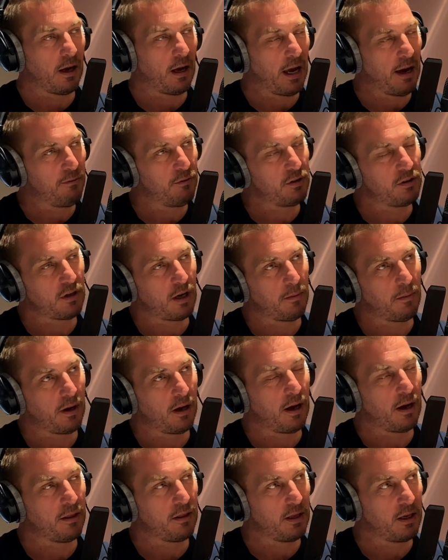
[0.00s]
Every time
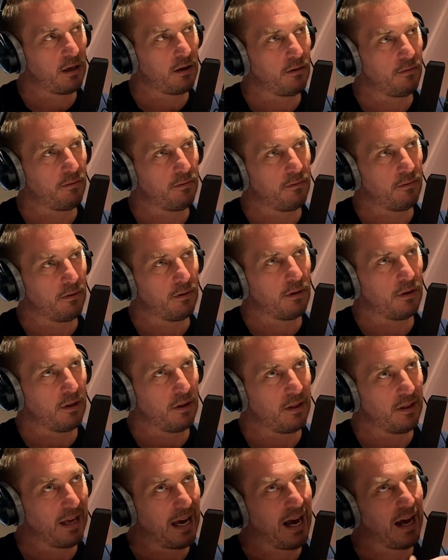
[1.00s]
I think of
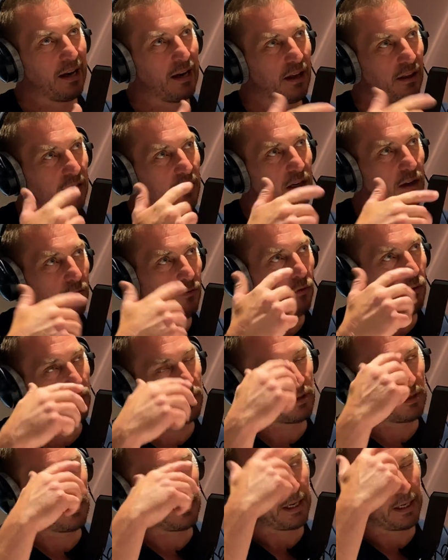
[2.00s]
that, I think of
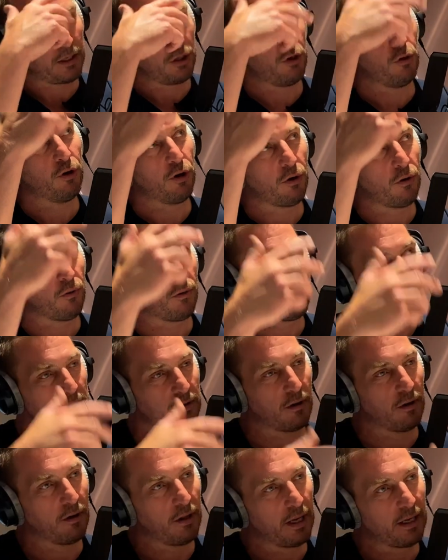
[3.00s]
horses like unicorns.
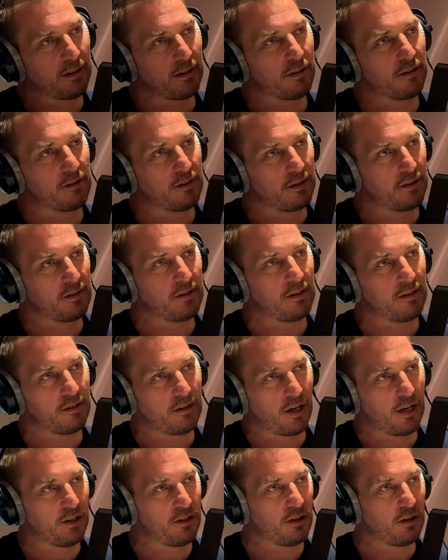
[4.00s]
Like there's this
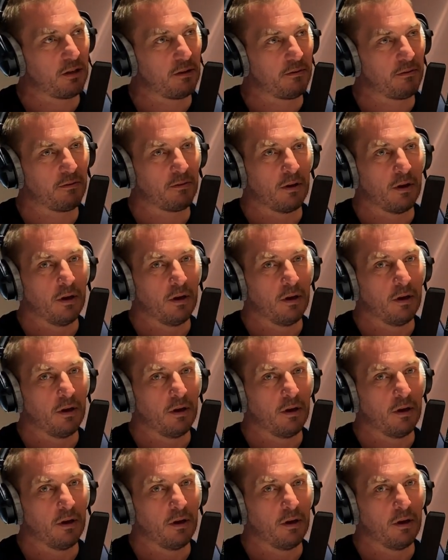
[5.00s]
sensation of.